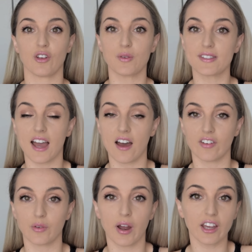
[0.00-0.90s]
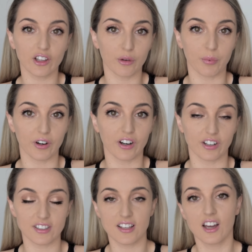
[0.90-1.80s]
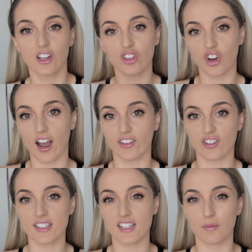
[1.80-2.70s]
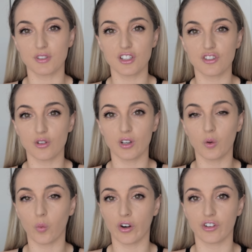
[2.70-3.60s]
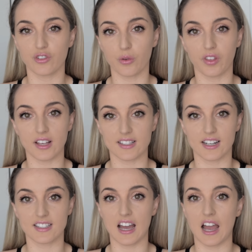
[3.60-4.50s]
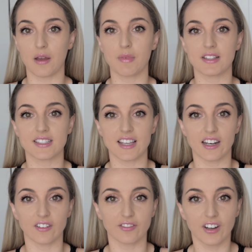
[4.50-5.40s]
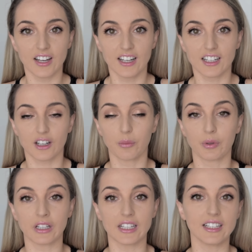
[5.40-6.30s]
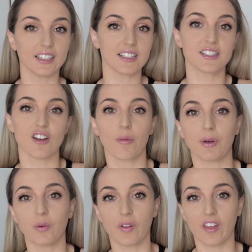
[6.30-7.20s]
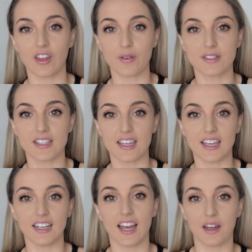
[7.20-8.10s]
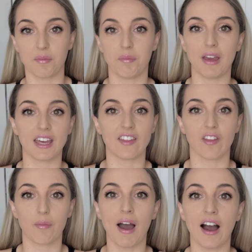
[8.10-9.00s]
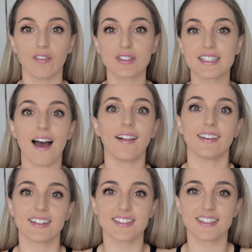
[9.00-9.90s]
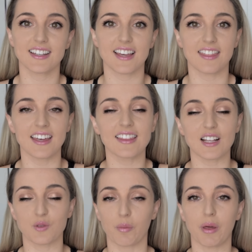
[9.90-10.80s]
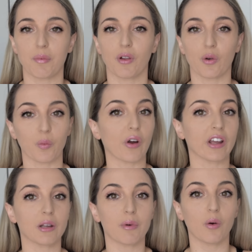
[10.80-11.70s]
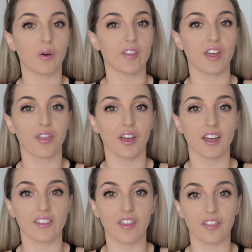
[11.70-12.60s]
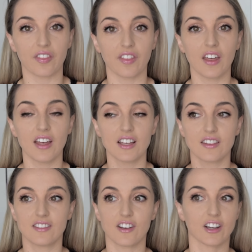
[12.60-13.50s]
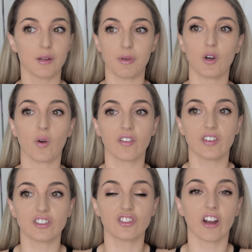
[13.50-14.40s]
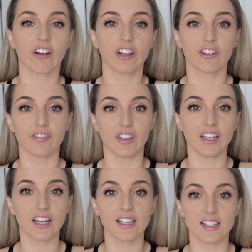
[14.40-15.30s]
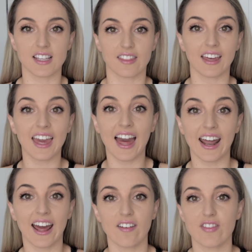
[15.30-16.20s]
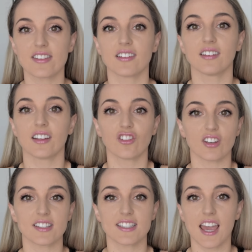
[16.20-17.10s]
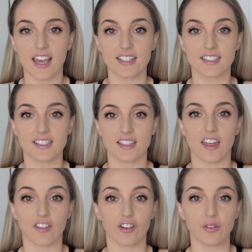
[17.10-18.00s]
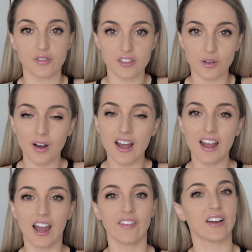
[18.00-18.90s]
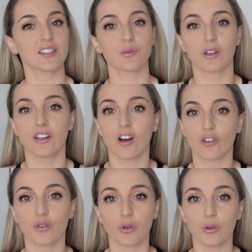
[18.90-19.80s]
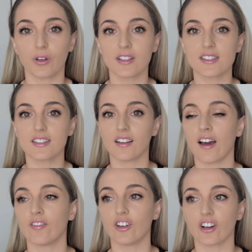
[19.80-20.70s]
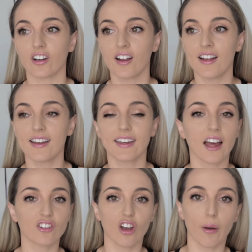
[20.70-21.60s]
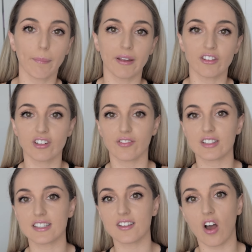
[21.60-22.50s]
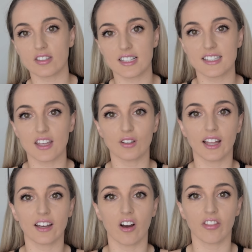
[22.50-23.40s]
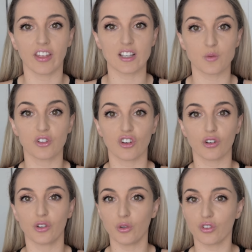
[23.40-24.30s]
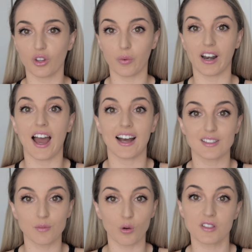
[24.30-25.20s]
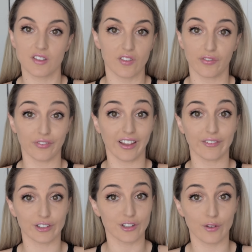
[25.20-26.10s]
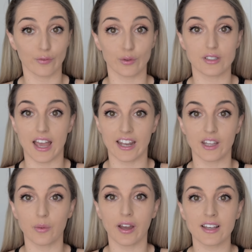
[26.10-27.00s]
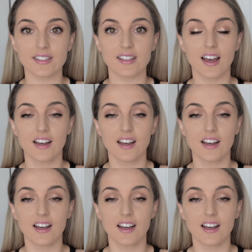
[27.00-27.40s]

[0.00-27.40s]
used to having regular burgers, try just substituting one or two things at a time instead of completely stopping what they used to eat and making them have salads, because I think that's what people are worried about when they think that they're going to be going vegetarian or vegan, is that they can't have the delicious tastes that they're used to, and that's really not true. You can still have your ketchup and your different sauces that you like on things, which are usually what adds most of the flavor to the foods anyways.